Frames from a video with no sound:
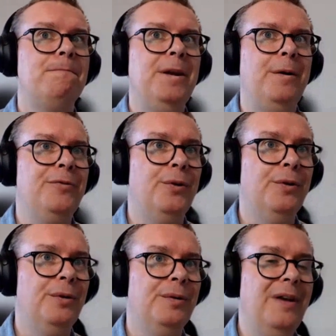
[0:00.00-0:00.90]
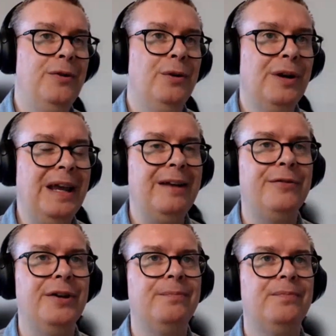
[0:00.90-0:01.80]
If you're looking
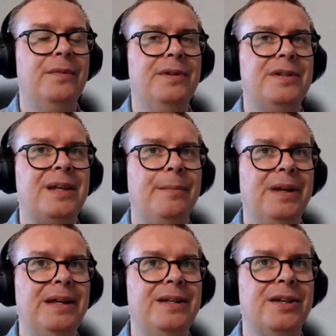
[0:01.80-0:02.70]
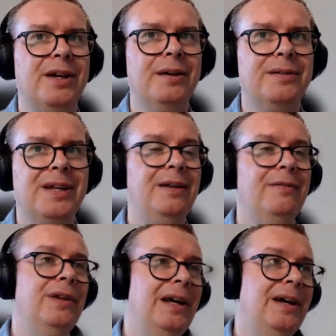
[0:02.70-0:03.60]
for somebody to kind
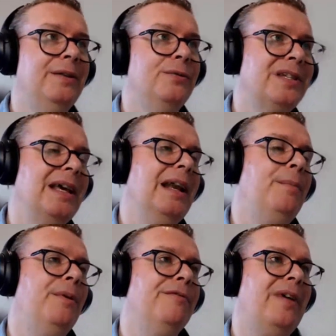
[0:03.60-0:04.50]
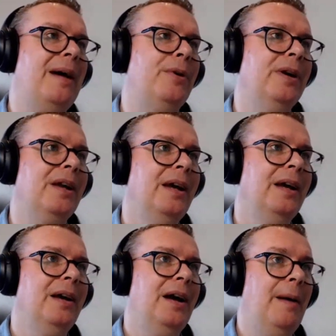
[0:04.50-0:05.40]
of learn or skill up on Fabric,
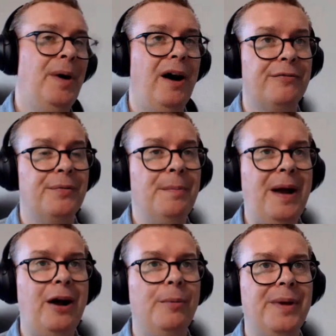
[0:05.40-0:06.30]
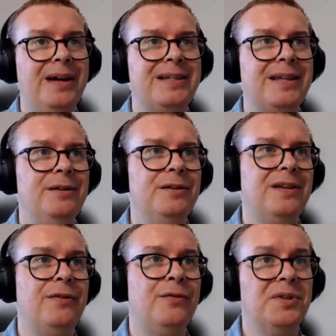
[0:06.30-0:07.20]
apart from the Power BI
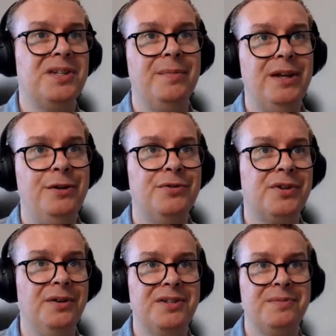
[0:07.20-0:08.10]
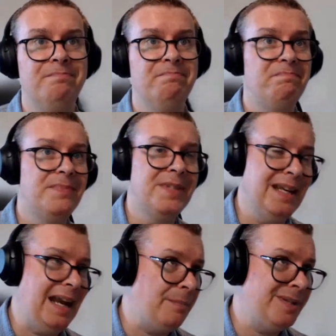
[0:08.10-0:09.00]
skills, if you've got somebody who's got some
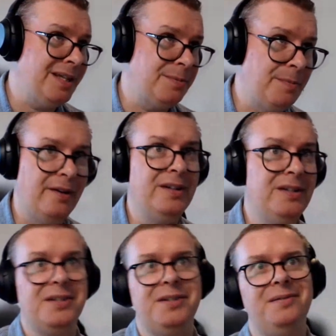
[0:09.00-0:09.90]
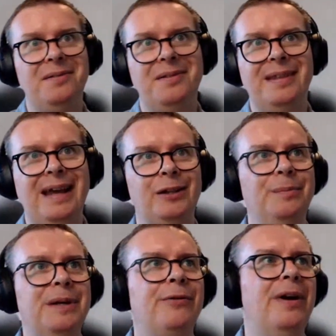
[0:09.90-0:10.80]
Synapse experience, that'll be